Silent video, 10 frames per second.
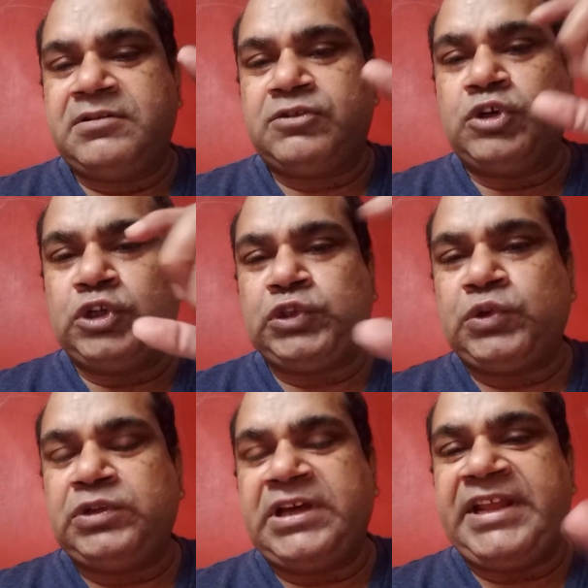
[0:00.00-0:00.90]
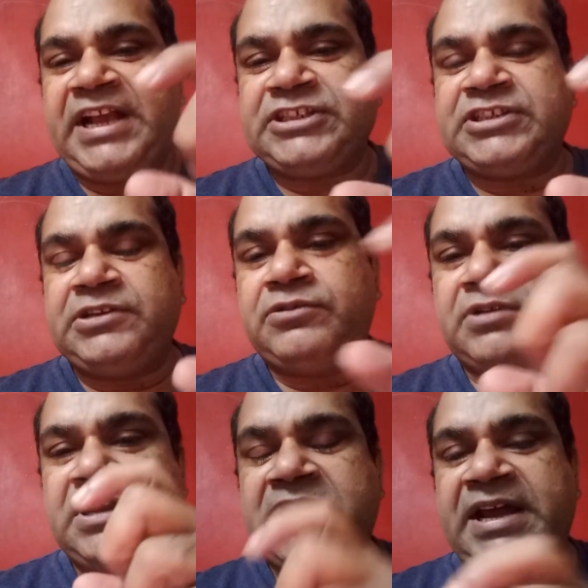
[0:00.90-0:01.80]
go through the reaction, you
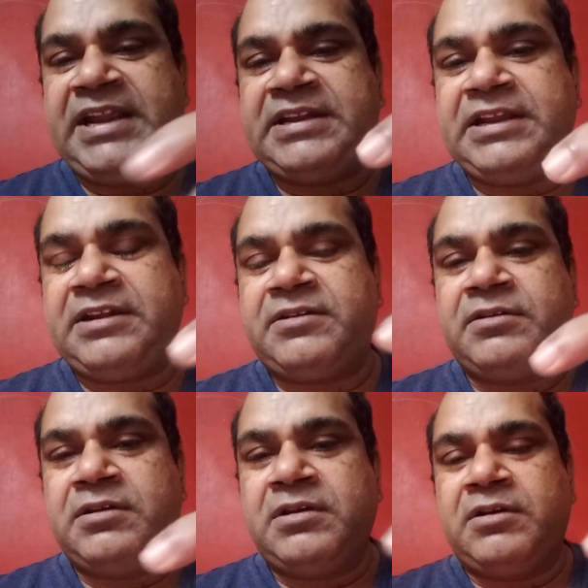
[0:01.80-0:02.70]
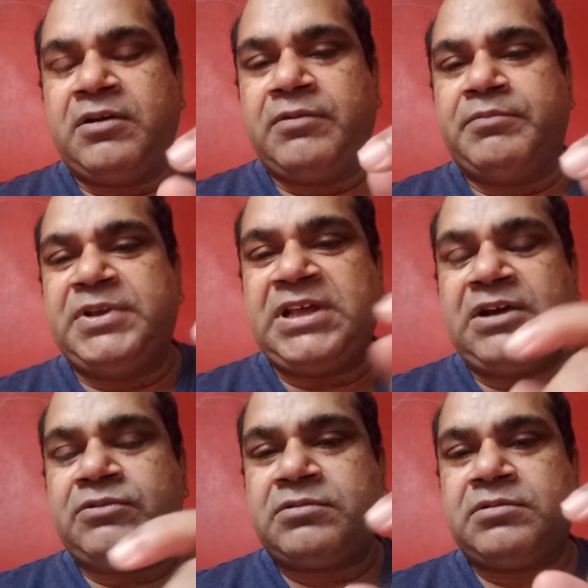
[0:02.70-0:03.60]
can write it
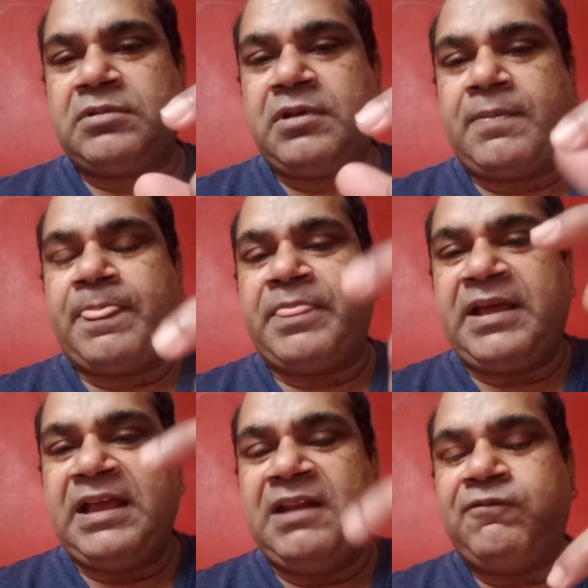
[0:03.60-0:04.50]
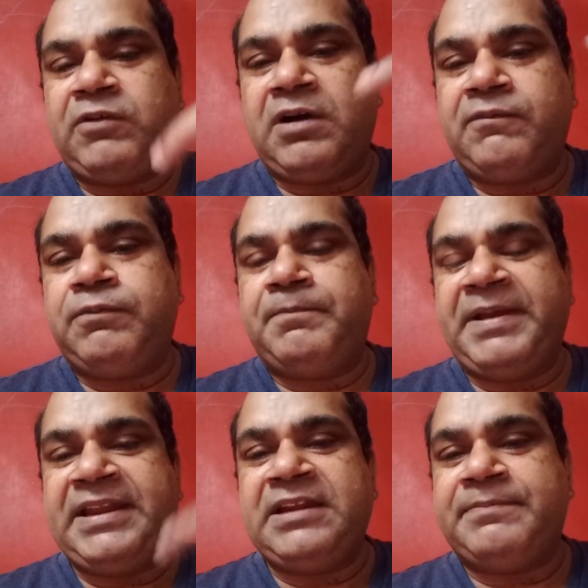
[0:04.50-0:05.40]
without the help of
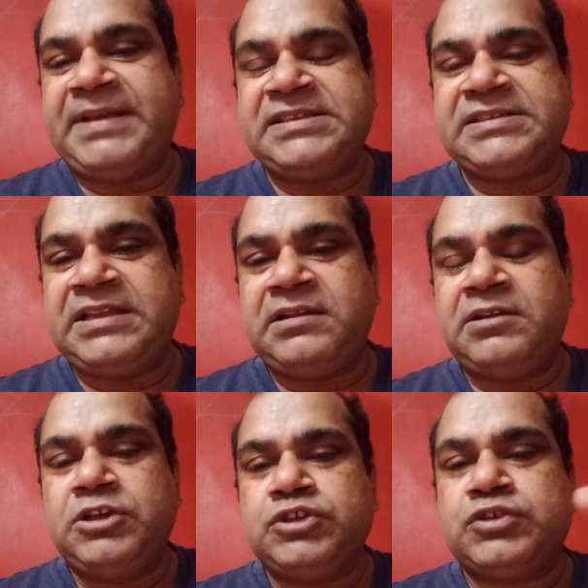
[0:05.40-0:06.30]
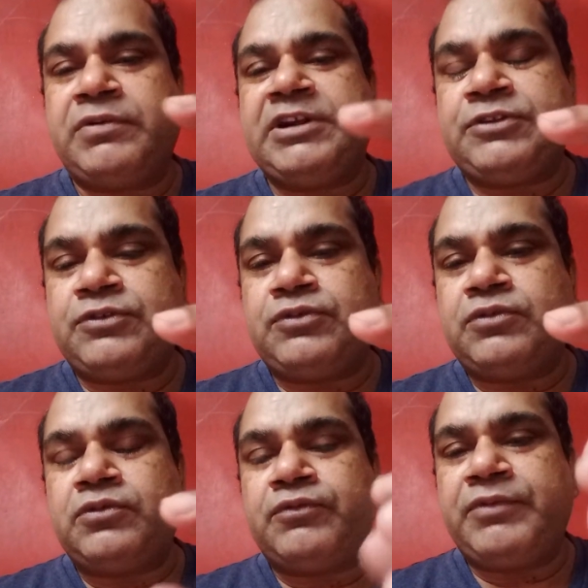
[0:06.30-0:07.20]
pen and pencil. So what you
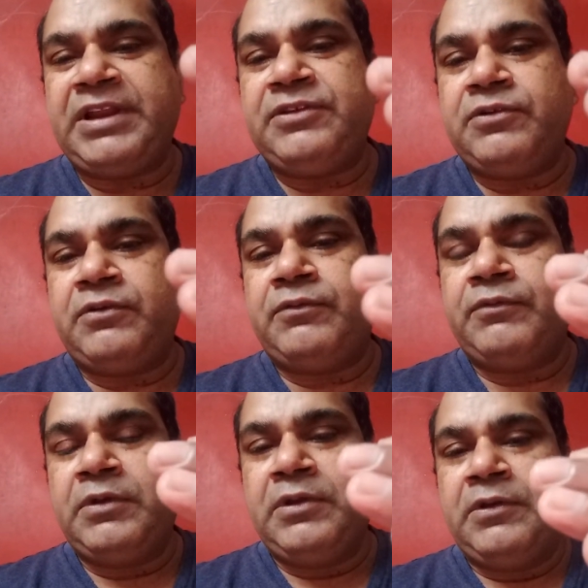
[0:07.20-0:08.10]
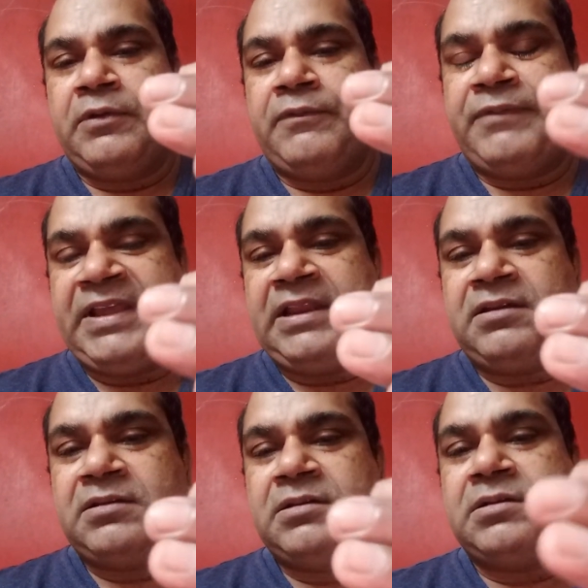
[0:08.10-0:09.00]
do, when you
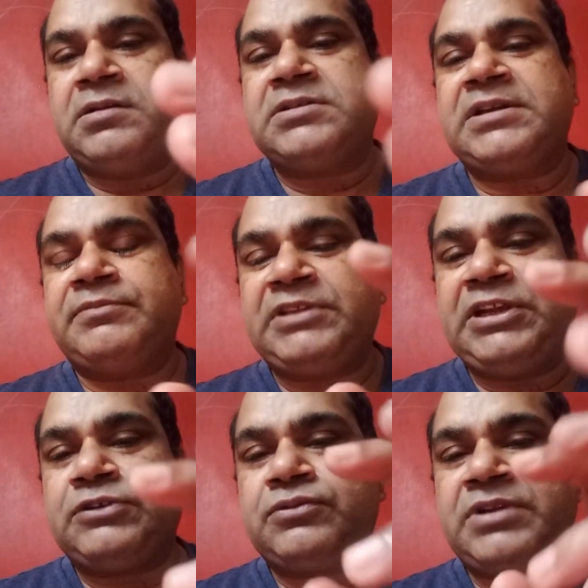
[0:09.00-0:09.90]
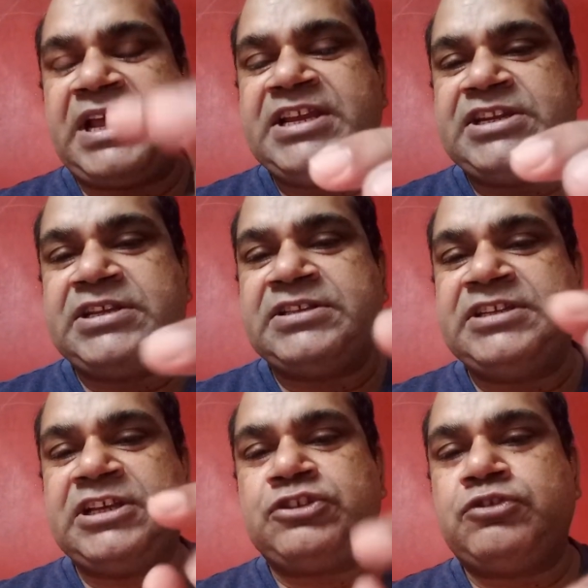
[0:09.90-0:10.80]
feel something to write,
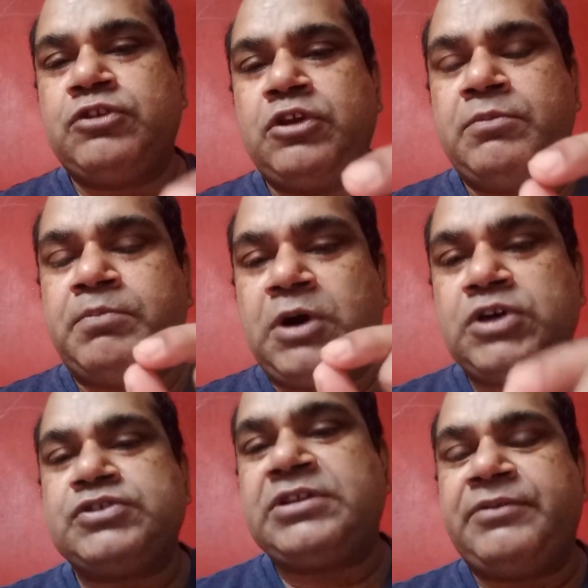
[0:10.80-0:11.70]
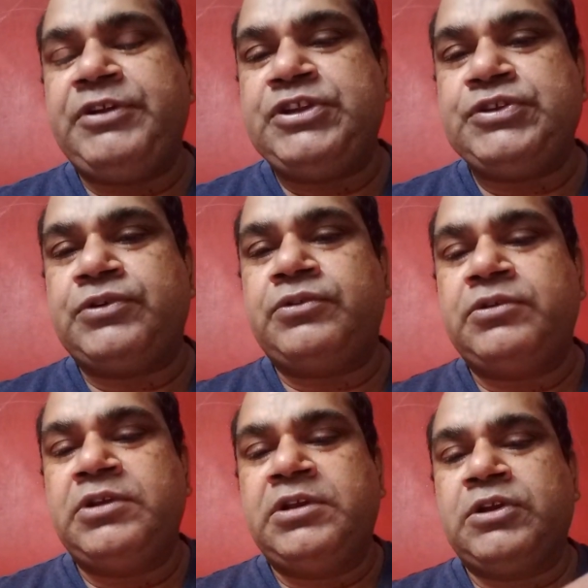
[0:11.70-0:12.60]
just pause the video,
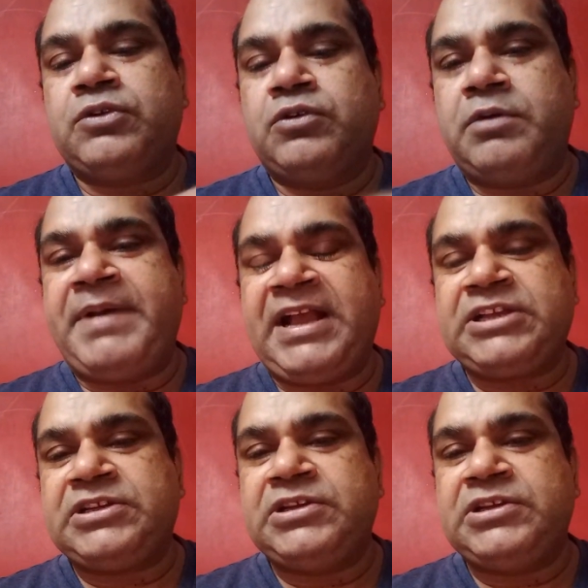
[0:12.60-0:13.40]
go back